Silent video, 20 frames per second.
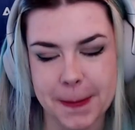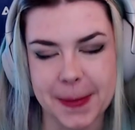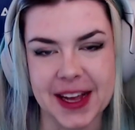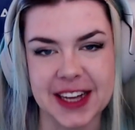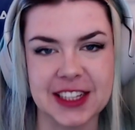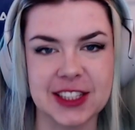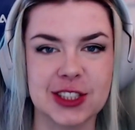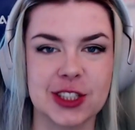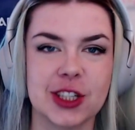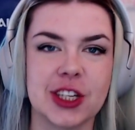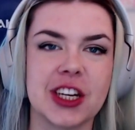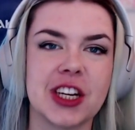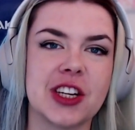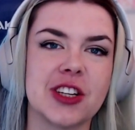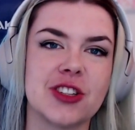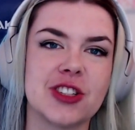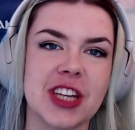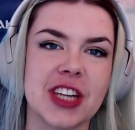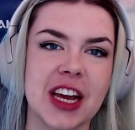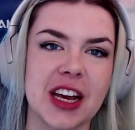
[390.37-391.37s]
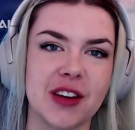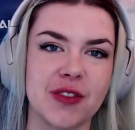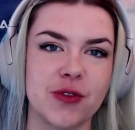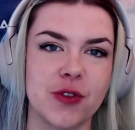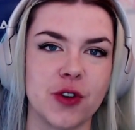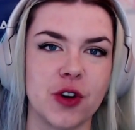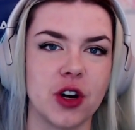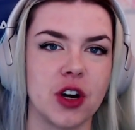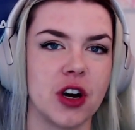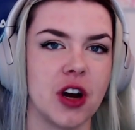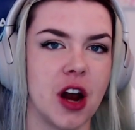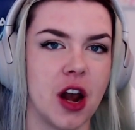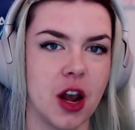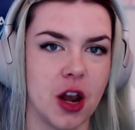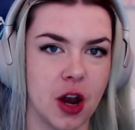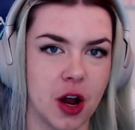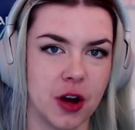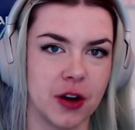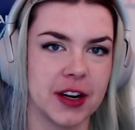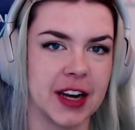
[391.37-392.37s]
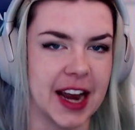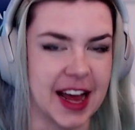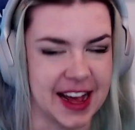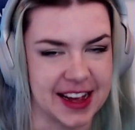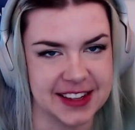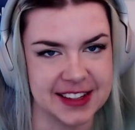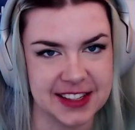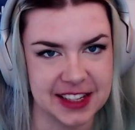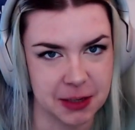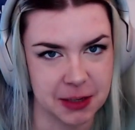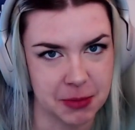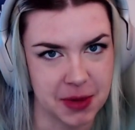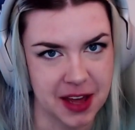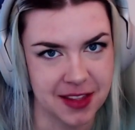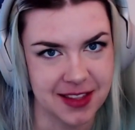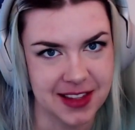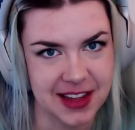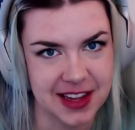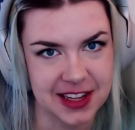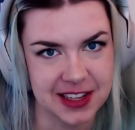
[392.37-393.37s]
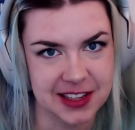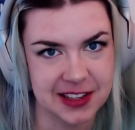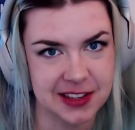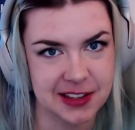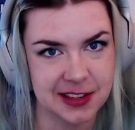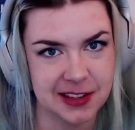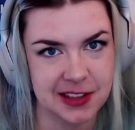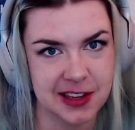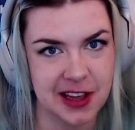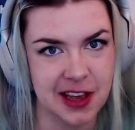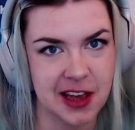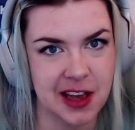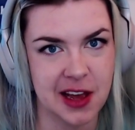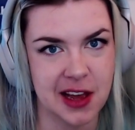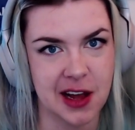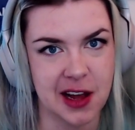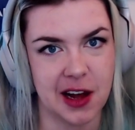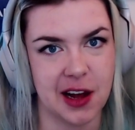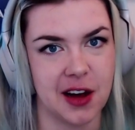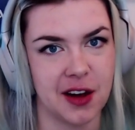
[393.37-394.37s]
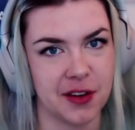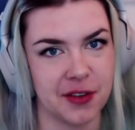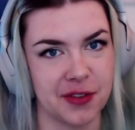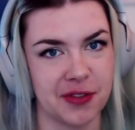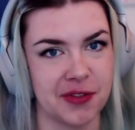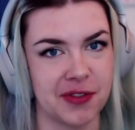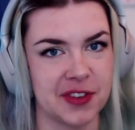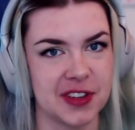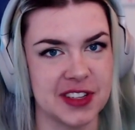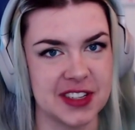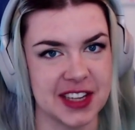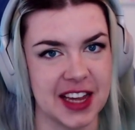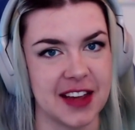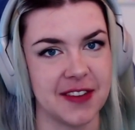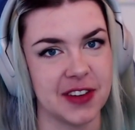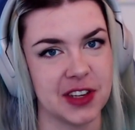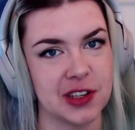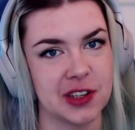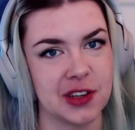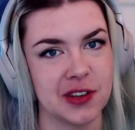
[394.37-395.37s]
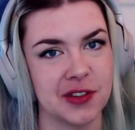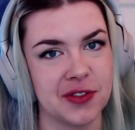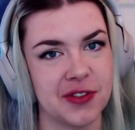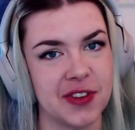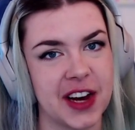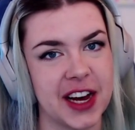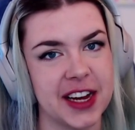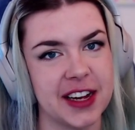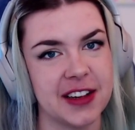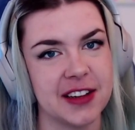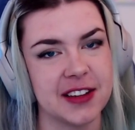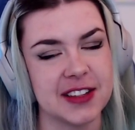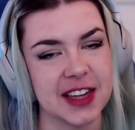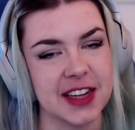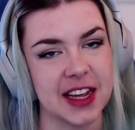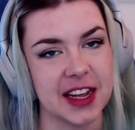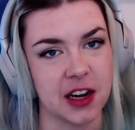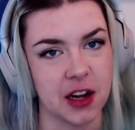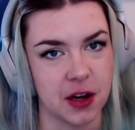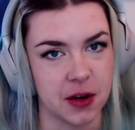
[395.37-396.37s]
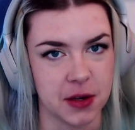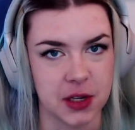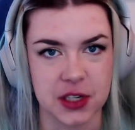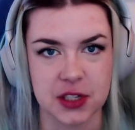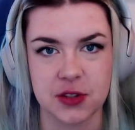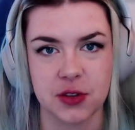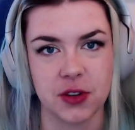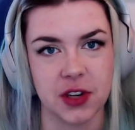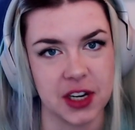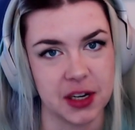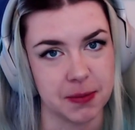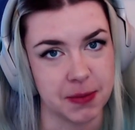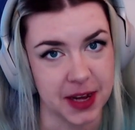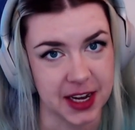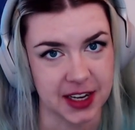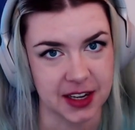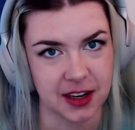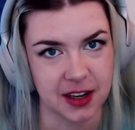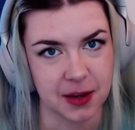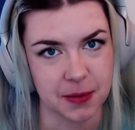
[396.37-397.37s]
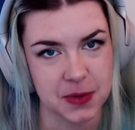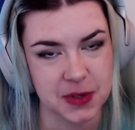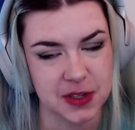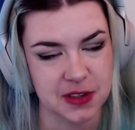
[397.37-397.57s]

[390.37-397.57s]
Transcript: Make sure you check for long-lasting methods of saving your files, and always create backups.